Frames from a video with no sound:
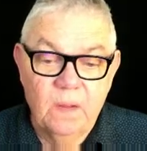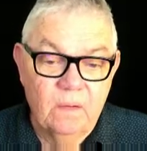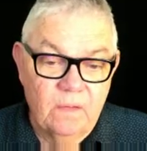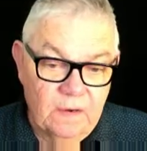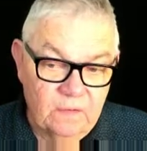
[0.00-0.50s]

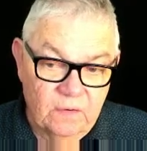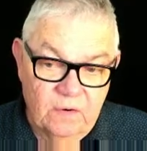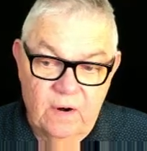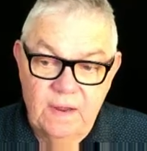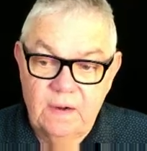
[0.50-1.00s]
That's a
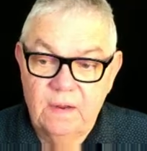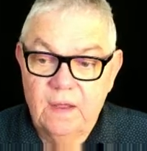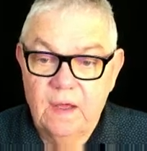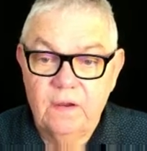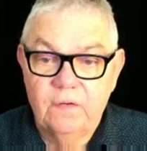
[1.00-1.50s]
great
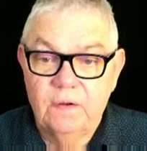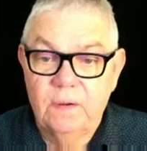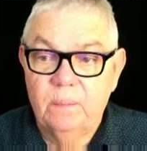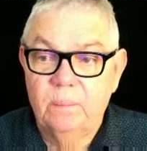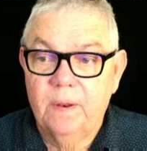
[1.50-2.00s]

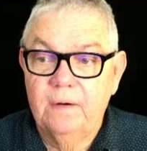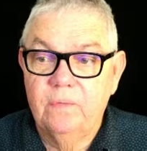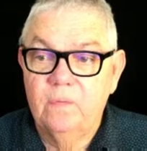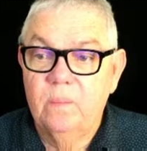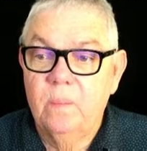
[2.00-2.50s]
caching
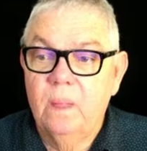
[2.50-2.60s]
platform,